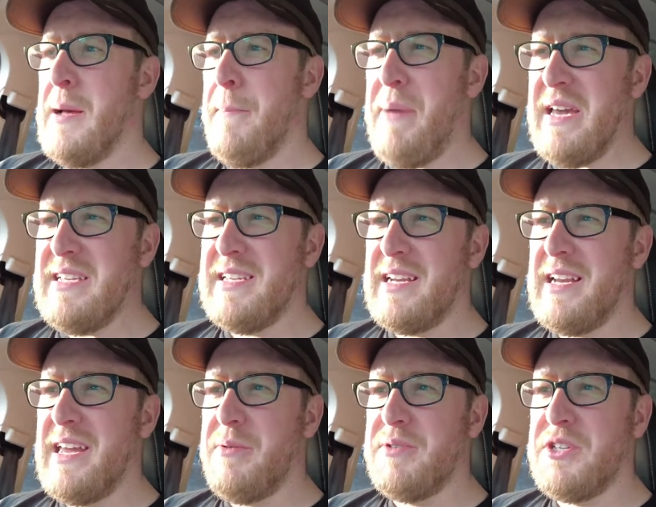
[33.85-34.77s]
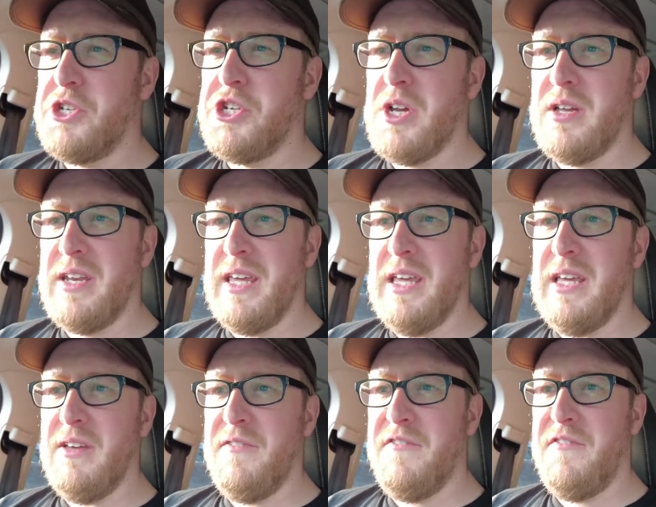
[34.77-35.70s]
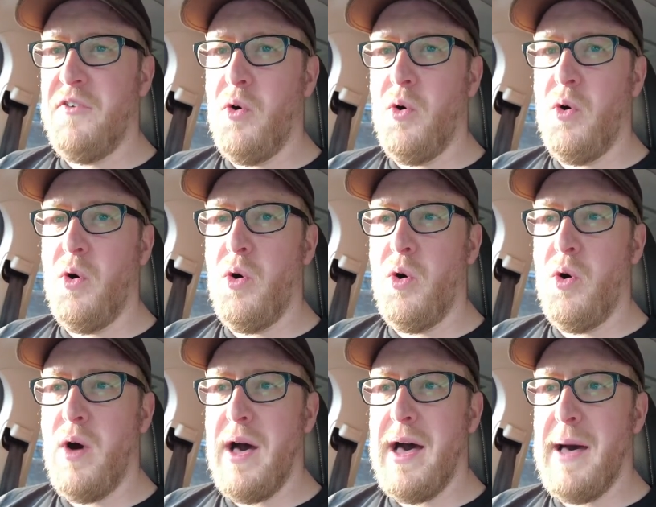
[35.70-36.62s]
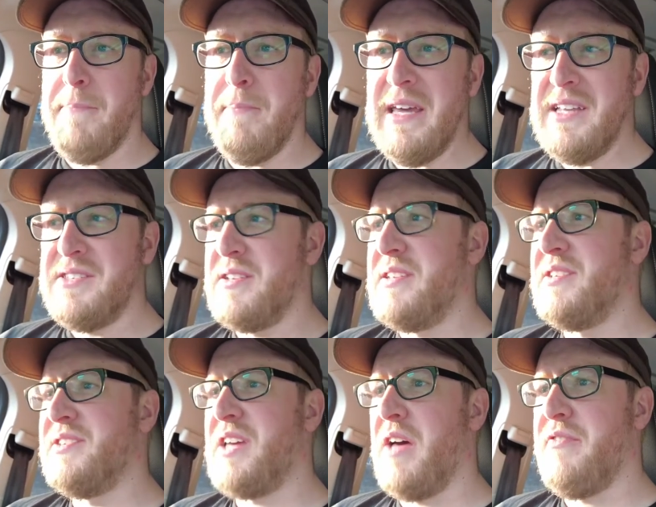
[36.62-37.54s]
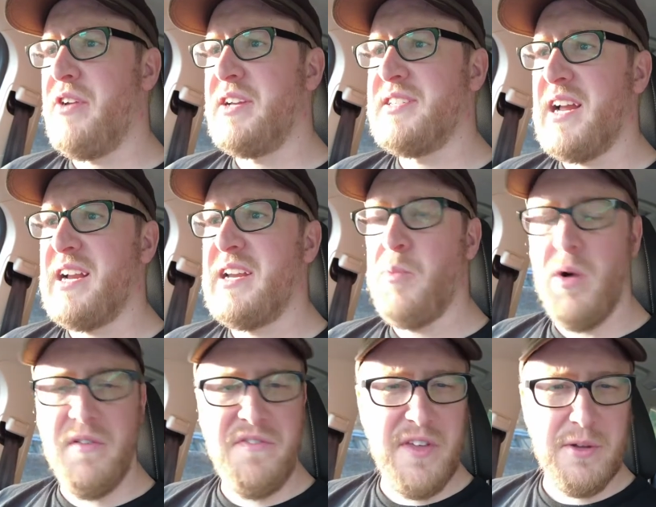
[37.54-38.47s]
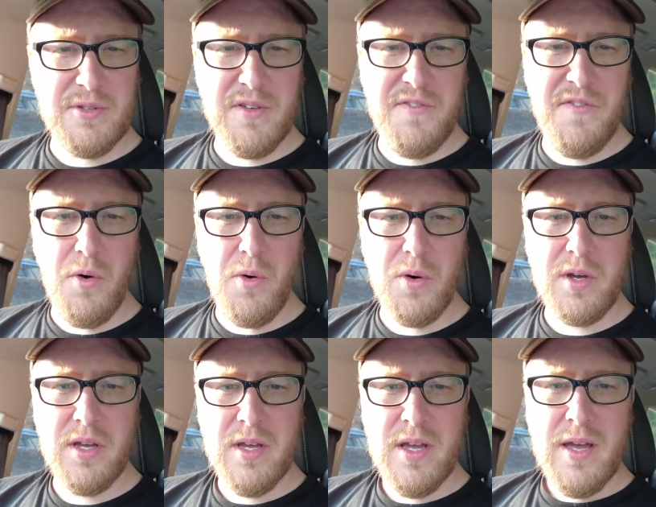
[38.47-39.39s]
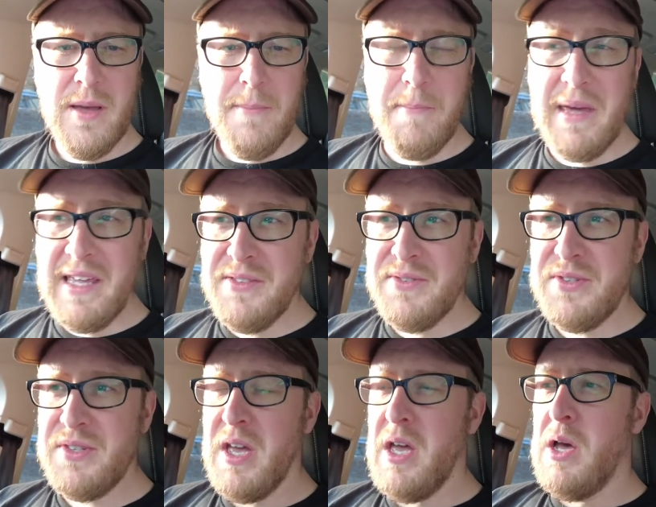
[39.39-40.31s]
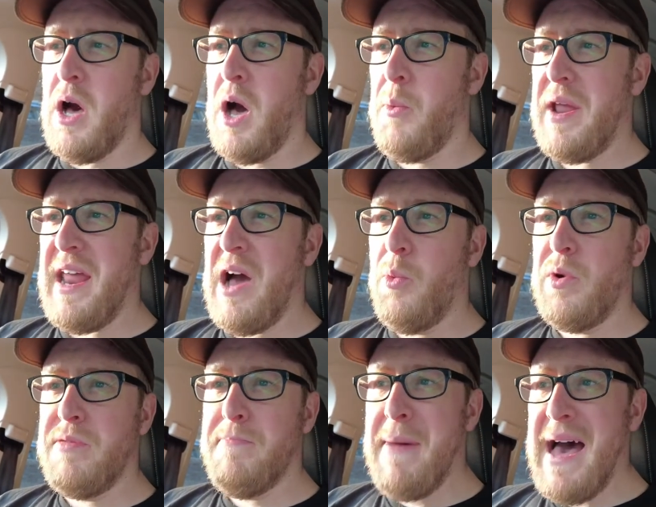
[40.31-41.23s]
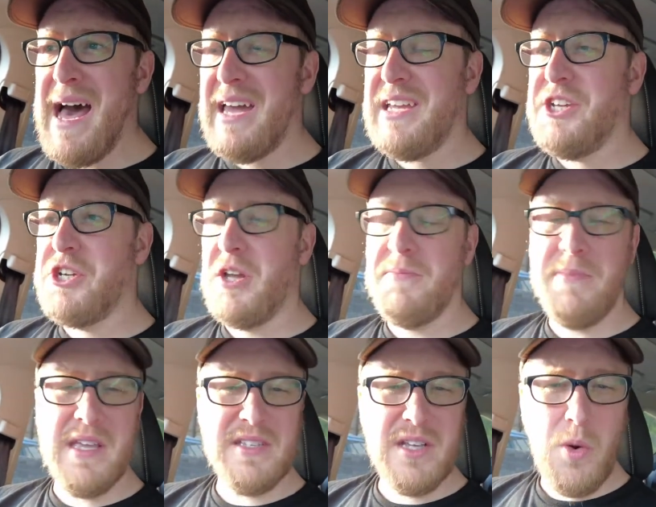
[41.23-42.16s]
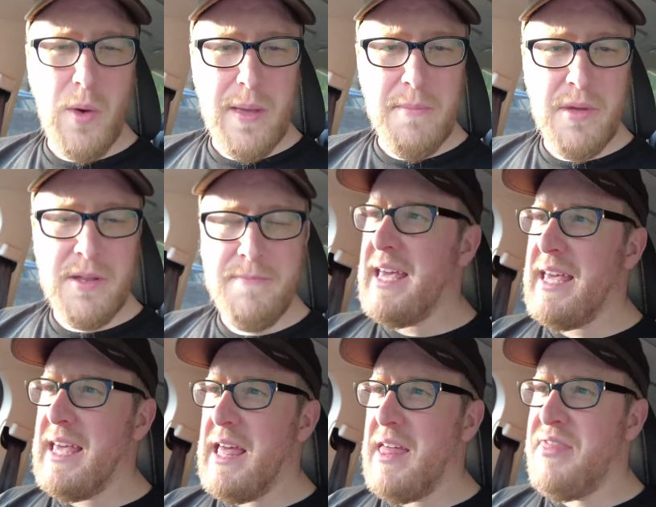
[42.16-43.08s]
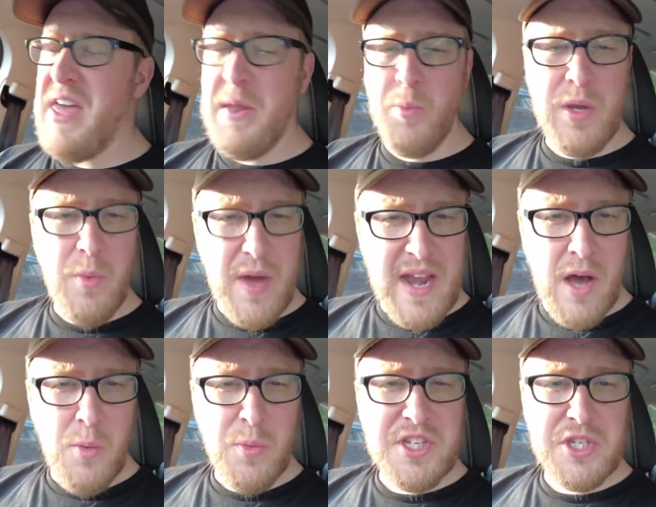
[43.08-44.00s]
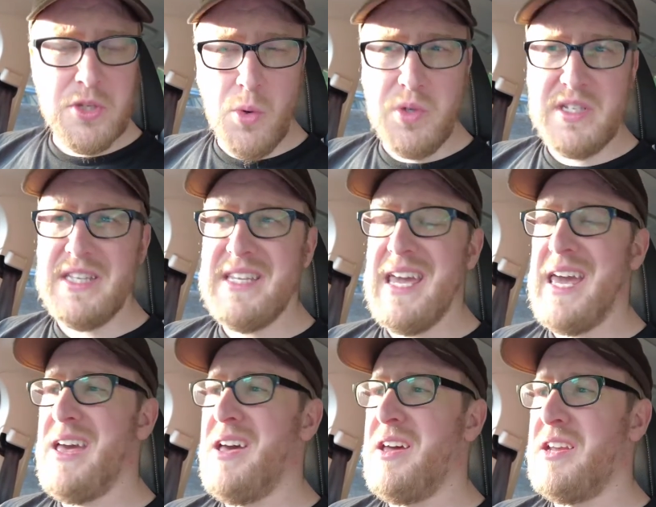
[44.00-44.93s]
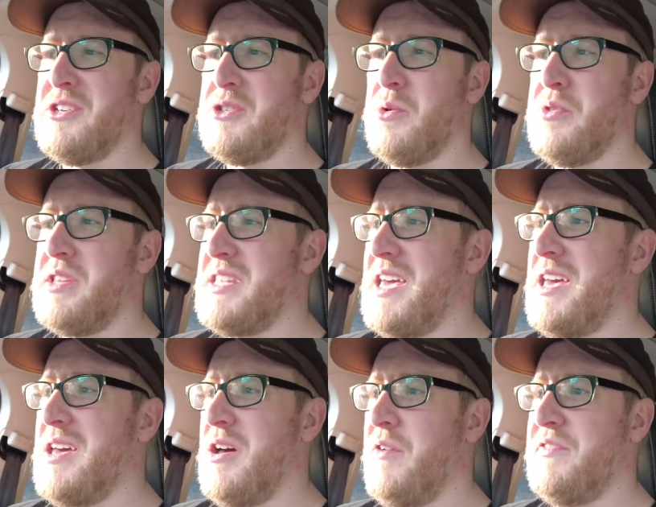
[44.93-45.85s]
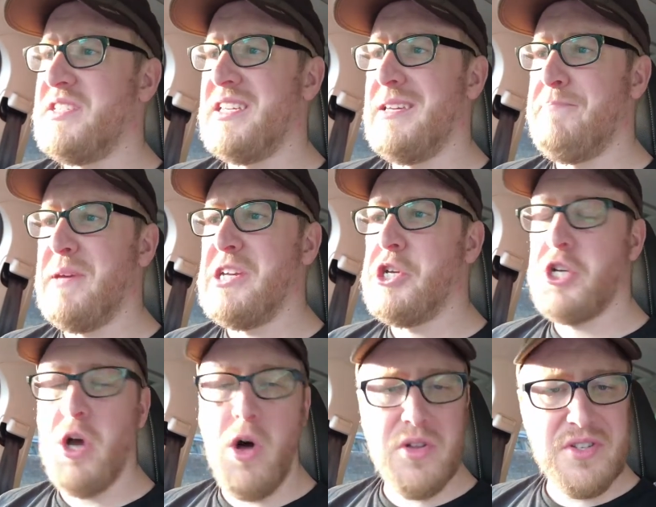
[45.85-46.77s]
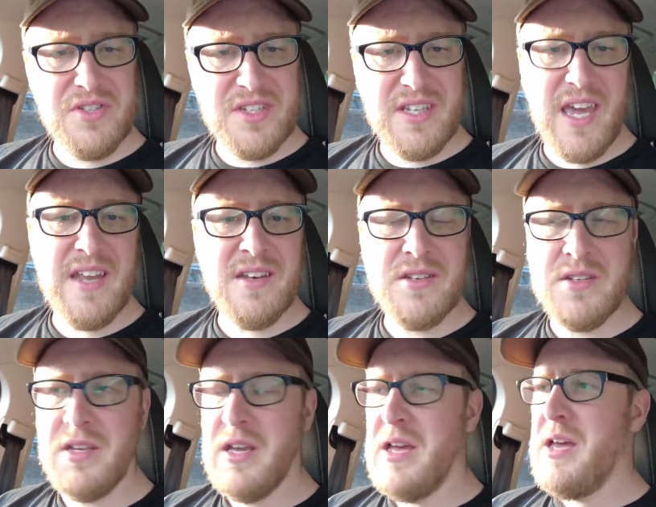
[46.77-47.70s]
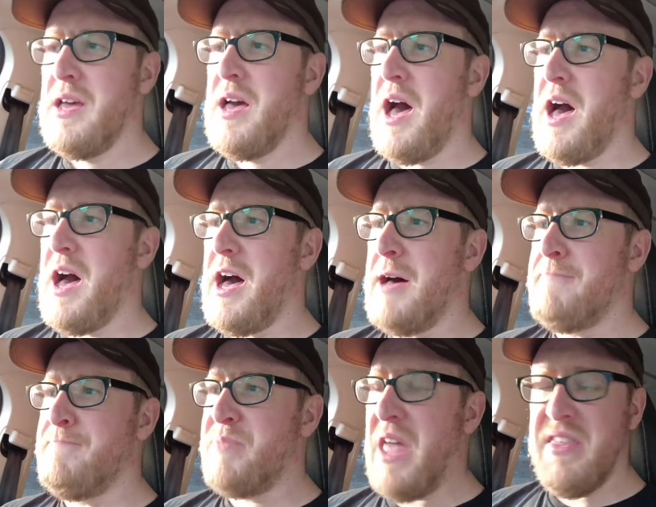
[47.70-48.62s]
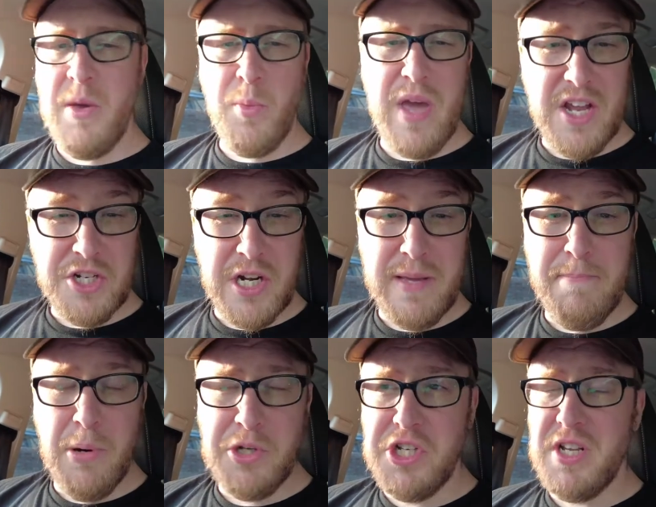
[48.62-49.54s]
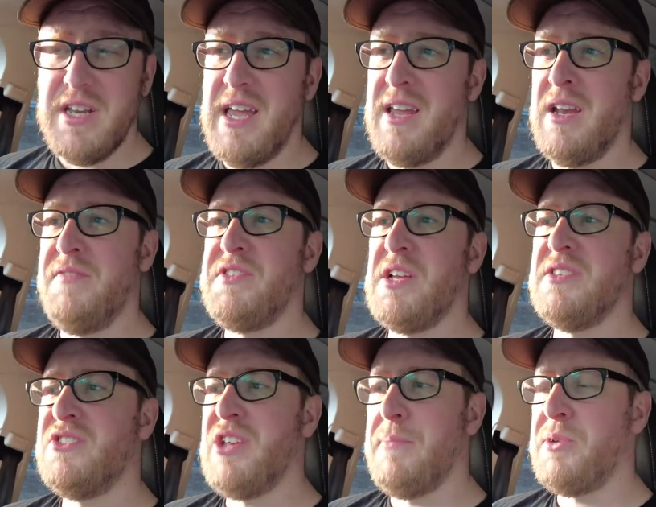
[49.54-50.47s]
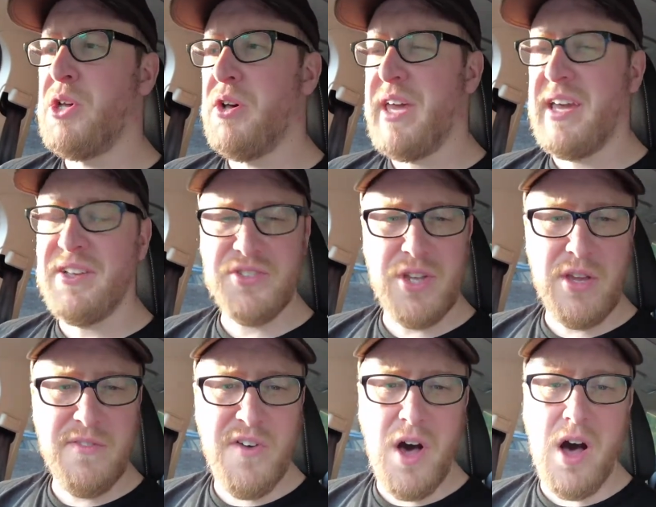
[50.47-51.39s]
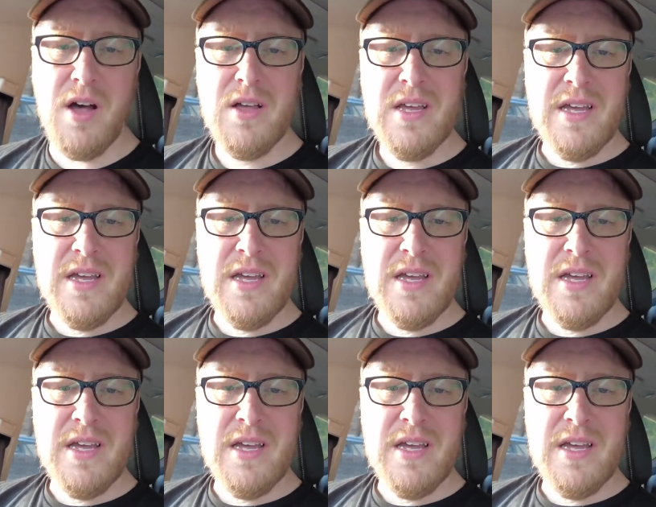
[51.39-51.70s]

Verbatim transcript: Basically, it was a journey for uh, me to discover exactly what field to fork means. I went out with Matt, he showed me his equipment. Then we went out and we stalked a deer and I saw the deer obviously be shot, skinned, um, and then we actually butchered it and I've done some cooking so far.